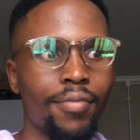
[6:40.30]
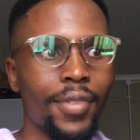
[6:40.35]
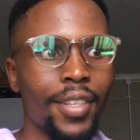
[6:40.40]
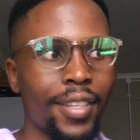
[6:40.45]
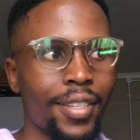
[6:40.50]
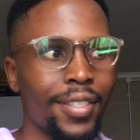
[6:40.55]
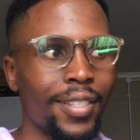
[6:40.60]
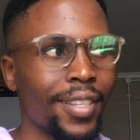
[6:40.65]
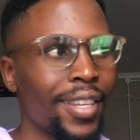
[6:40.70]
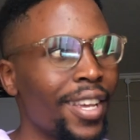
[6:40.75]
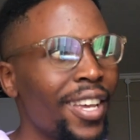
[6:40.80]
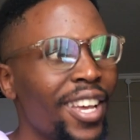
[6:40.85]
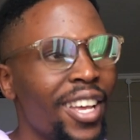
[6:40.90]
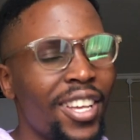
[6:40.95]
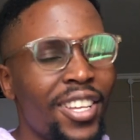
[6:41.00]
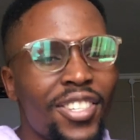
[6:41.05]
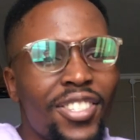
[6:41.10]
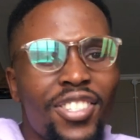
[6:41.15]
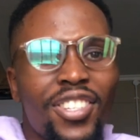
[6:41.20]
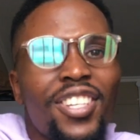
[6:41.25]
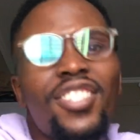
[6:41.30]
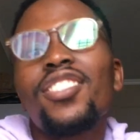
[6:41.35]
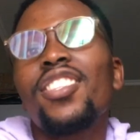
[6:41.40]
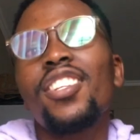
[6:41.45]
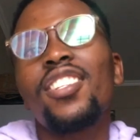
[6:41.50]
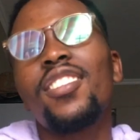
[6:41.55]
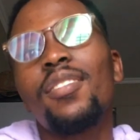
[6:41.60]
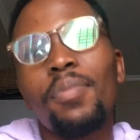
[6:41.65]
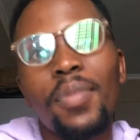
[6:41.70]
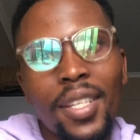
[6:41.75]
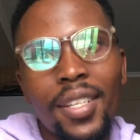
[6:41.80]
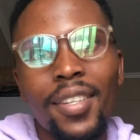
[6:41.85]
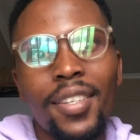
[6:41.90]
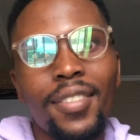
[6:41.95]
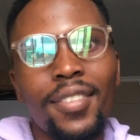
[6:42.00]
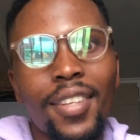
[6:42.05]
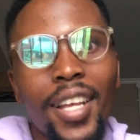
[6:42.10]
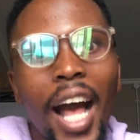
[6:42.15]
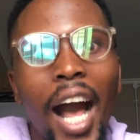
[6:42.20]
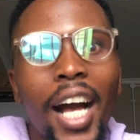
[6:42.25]
is just 30
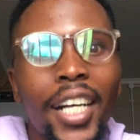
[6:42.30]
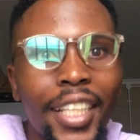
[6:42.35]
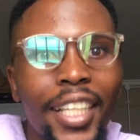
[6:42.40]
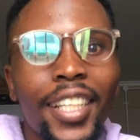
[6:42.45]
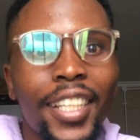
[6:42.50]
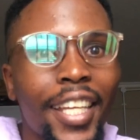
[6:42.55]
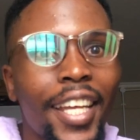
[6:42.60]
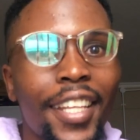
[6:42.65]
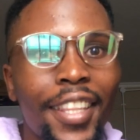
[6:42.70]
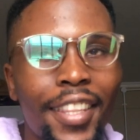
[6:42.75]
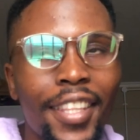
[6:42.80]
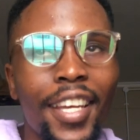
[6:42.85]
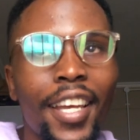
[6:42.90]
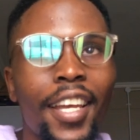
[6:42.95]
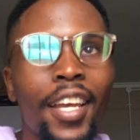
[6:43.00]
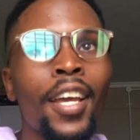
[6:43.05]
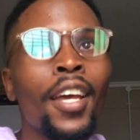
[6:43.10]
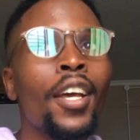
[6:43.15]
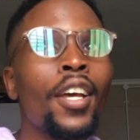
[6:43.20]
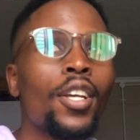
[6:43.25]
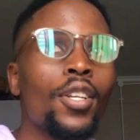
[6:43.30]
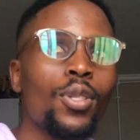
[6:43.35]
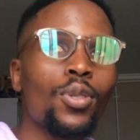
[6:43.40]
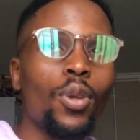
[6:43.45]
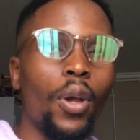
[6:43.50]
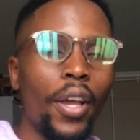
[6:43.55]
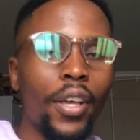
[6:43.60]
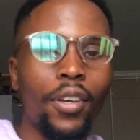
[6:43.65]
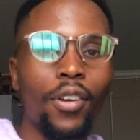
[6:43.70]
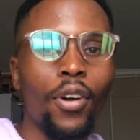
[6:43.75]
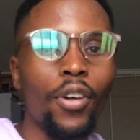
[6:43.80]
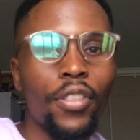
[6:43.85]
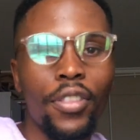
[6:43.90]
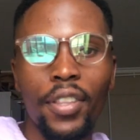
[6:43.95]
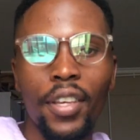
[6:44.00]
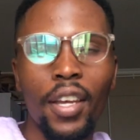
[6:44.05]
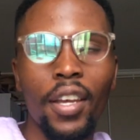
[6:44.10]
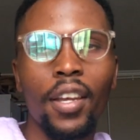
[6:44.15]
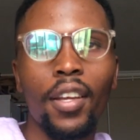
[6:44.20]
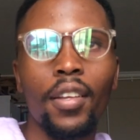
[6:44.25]
minutes. I can get there. So I got
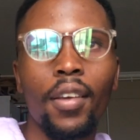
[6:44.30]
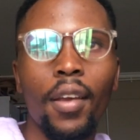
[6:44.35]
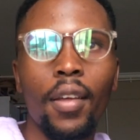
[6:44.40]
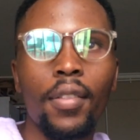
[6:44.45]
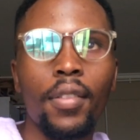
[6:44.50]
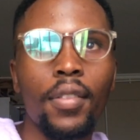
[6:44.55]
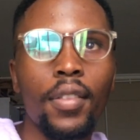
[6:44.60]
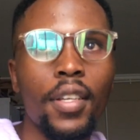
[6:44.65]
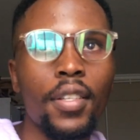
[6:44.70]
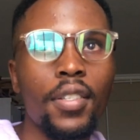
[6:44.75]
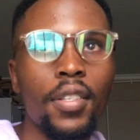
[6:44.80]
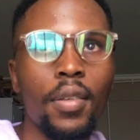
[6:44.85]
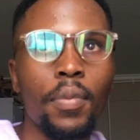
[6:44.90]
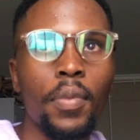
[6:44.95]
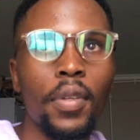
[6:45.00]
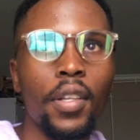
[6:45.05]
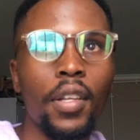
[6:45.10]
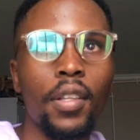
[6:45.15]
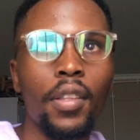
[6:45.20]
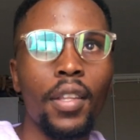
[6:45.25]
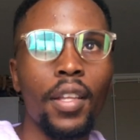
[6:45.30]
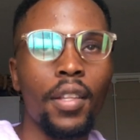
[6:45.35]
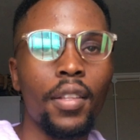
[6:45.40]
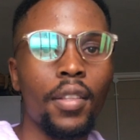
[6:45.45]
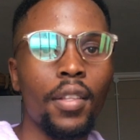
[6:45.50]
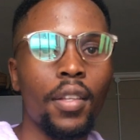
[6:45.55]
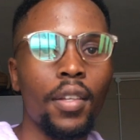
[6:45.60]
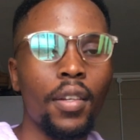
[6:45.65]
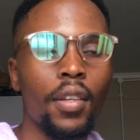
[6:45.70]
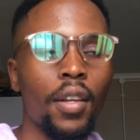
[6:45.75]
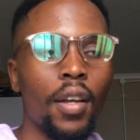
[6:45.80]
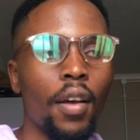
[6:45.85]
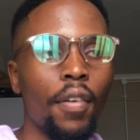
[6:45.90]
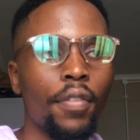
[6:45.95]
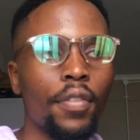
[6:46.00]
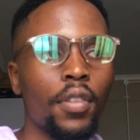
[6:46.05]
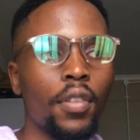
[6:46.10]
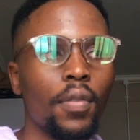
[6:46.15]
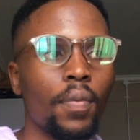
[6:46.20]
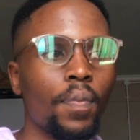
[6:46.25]
there 30 minutes
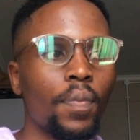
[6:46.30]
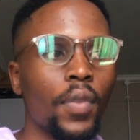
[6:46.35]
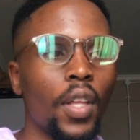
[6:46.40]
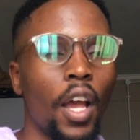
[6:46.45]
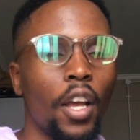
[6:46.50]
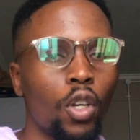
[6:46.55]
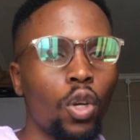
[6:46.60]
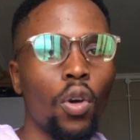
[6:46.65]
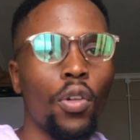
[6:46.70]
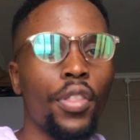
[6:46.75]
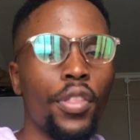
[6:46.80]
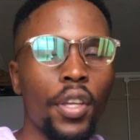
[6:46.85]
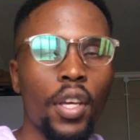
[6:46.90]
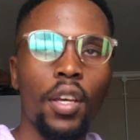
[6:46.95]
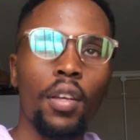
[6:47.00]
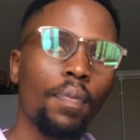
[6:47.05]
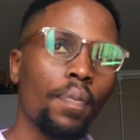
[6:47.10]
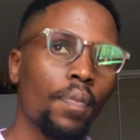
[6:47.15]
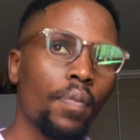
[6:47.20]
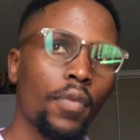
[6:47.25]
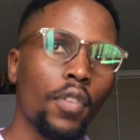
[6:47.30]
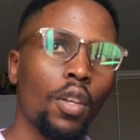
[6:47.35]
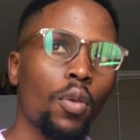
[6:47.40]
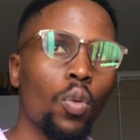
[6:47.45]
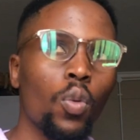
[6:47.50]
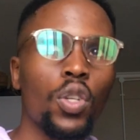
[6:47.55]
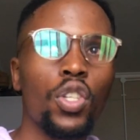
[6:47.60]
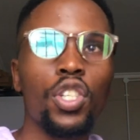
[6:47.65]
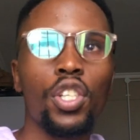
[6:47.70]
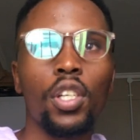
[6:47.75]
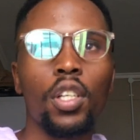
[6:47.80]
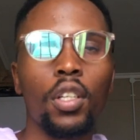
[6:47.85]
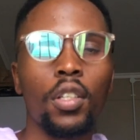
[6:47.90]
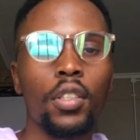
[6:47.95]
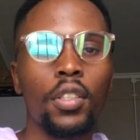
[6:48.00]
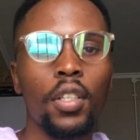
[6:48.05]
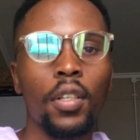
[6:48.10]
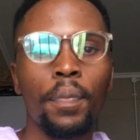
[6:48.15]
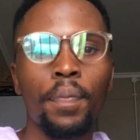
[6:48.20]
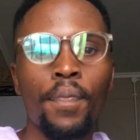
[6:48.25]
I got there, we
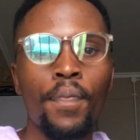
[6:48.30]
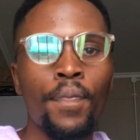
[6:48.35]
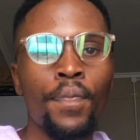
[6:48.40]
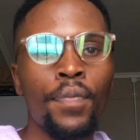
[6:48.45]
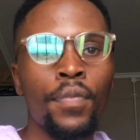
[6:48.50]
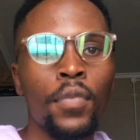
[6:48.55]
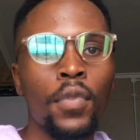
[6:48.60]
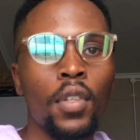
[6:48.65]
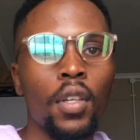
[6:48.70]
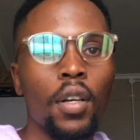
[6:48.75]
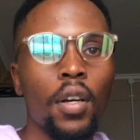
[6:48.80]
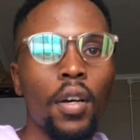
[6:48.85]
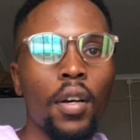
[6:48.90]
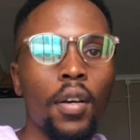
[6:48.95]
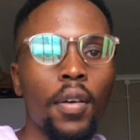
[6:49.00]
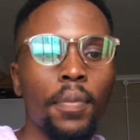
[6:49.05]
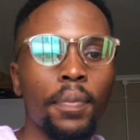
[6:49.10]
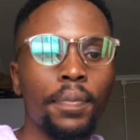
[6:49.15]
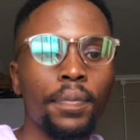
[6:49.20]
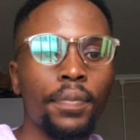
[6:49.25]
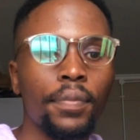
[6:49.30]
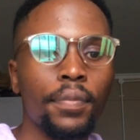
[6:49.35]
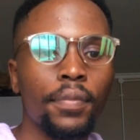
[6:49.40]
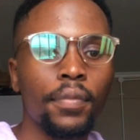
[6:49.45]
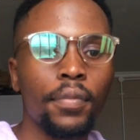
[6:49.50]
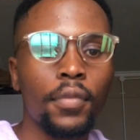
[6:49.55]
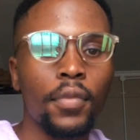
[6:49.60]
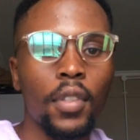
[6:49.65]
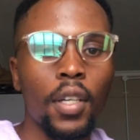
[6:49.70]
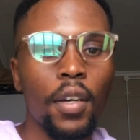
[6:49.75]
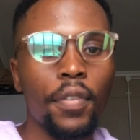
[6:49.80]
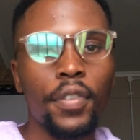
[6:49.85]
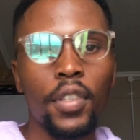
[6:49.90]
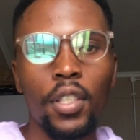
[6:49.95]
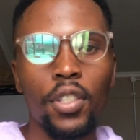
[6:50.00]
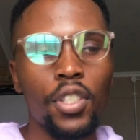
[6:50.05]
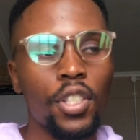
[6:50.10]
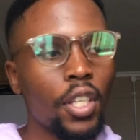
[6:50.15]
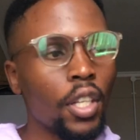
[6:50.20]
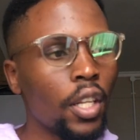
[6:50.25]
chilled. After
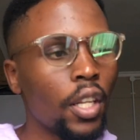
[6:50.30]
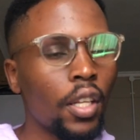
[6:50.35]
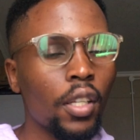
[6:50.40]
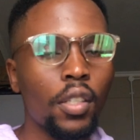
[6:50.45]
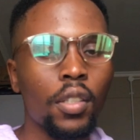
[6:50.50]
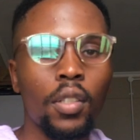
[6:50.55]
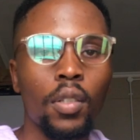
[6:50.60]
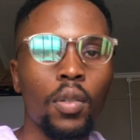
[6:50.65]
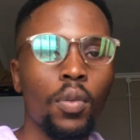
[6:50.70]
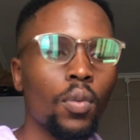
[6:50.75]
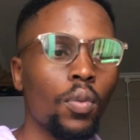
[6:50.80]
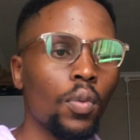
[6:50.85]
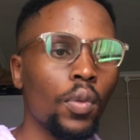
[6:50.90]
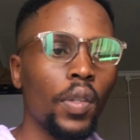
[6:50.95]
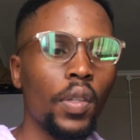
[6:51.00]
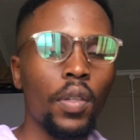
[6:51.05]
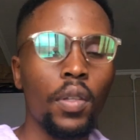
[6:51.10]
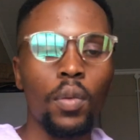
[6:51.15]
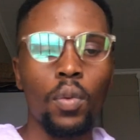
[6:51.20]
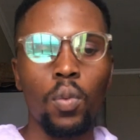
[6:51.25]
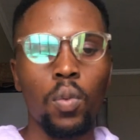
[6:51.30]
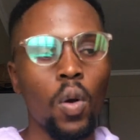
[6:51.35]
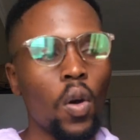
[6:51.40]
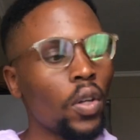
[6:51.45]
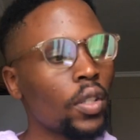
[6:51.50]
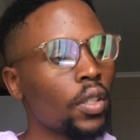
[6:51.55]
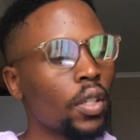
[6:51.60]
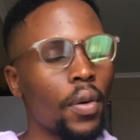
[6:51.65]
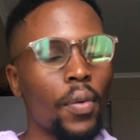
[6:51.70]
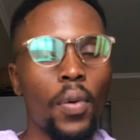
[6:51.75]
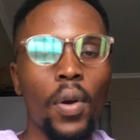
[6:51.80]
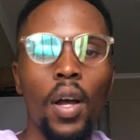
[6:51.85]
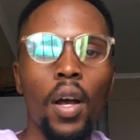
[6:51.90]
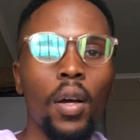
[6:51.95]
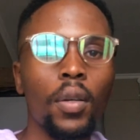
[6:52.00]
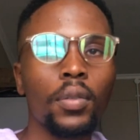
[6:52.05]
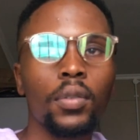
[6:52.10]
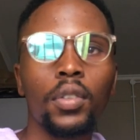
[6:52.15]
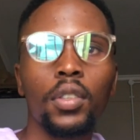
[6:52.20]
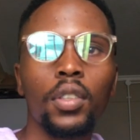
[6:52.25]
chilling, we walked
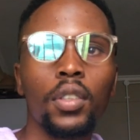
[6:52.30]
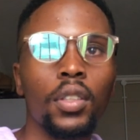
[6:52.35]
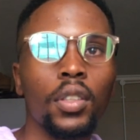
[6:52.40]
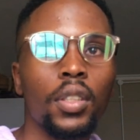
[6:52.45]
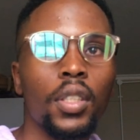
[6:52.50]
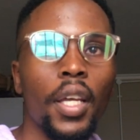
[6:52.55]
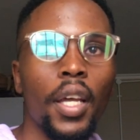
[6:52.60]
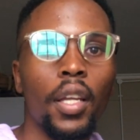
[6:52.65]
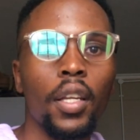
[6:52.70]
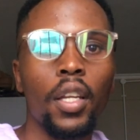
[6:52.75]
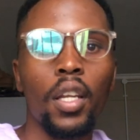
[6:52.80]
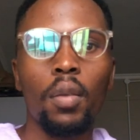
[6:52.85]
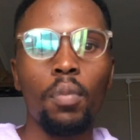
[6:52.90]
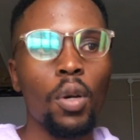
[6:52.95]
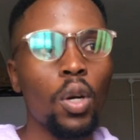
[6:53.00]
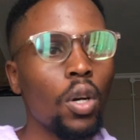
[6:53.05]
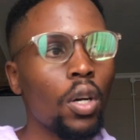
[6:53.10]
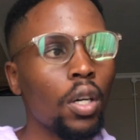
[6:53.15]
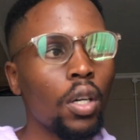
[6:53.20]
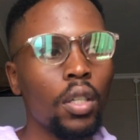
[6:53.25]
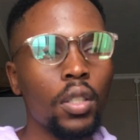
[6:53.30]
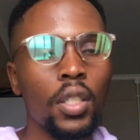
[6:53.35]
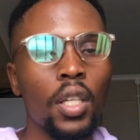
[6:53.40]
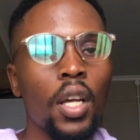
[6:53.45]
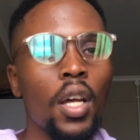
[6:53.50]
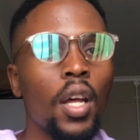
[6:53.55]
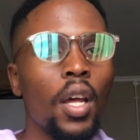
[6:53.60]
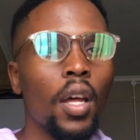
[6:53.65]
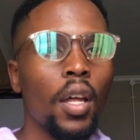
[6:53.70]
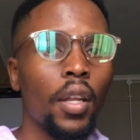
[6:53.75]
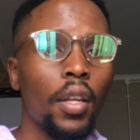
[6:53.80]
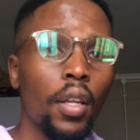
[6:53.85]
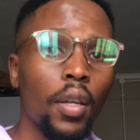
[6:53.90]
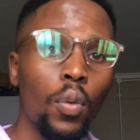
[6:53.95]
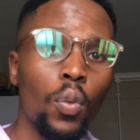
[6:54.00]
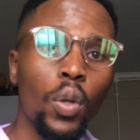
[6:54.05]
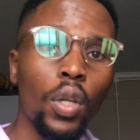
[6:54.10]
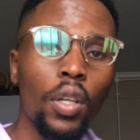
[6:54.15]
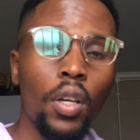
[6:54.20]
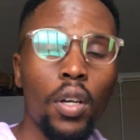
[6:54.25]
around her neighborhood, and
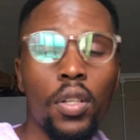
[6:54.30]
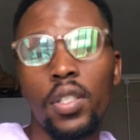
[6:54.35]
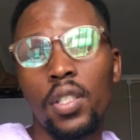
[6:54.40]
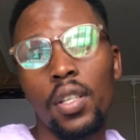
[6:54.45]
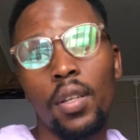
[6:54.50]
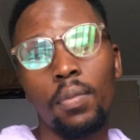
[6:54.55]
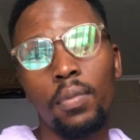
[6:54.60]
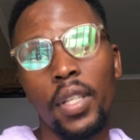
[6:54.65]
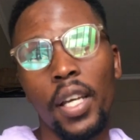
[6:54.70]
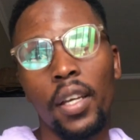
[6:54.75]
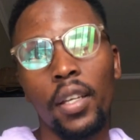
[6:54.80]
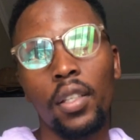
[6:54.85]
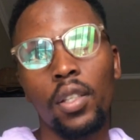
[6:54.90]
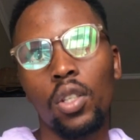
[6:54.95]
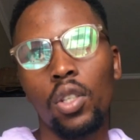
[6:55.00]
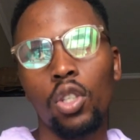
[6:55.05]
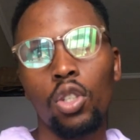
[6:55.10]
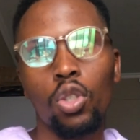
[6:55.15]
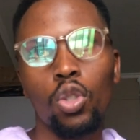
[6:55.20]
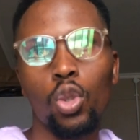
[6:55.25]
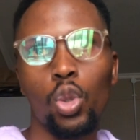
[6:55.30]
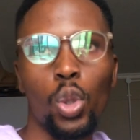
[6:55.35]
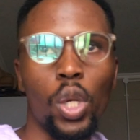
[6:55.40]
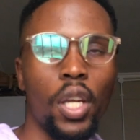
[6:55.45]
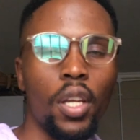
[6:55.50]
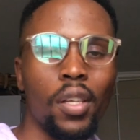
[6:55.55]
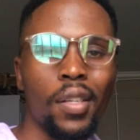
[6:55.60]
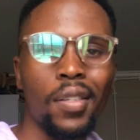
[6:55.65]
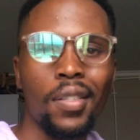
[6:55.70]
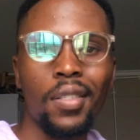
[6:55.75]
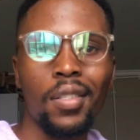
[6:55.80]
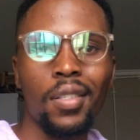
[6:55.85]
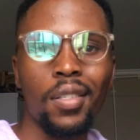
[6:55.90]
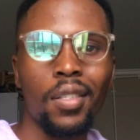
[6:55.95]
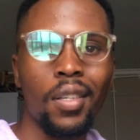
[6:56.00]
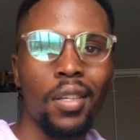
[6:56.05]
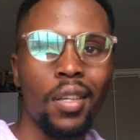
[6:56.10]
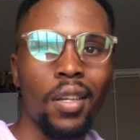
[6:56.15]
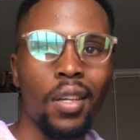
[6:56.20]
then we got some like drinks.